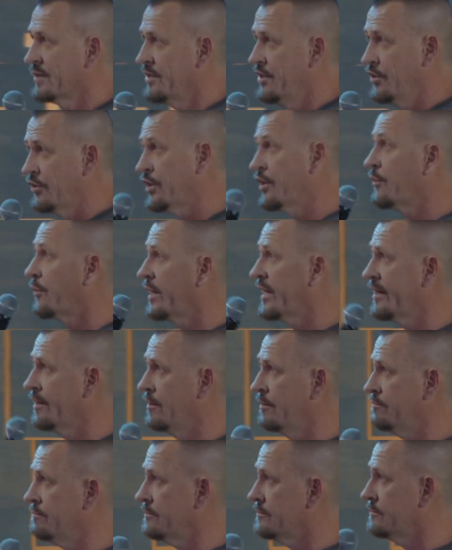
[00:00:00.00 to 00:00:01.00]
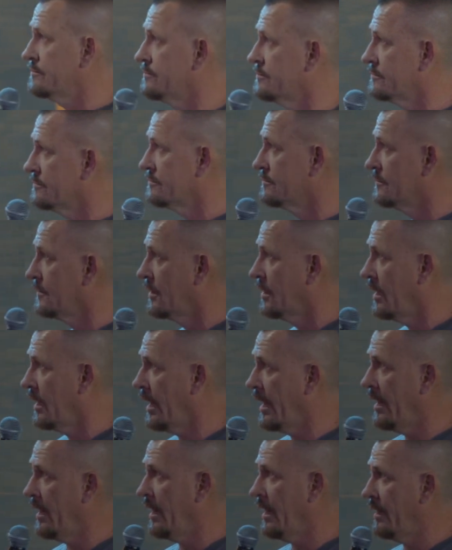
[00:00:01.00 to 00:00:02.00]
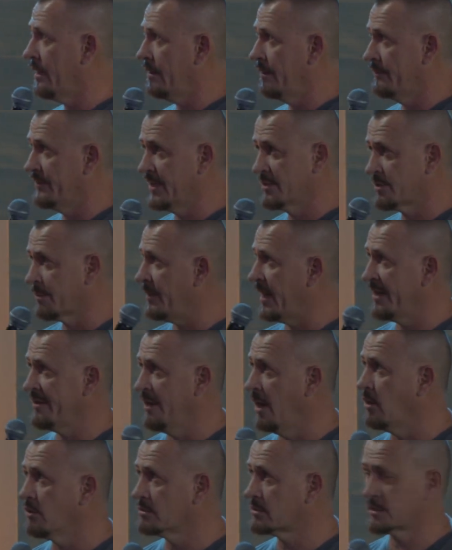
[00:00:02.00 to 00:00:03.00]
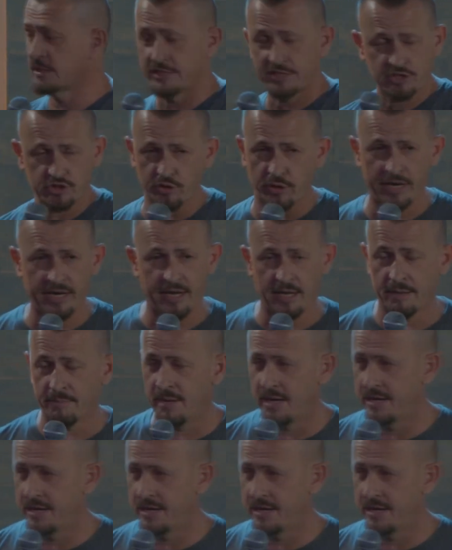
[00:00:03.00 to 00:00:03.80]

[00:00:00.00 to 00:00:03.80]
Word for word: You can read them. I, these are my notes. It's straight out of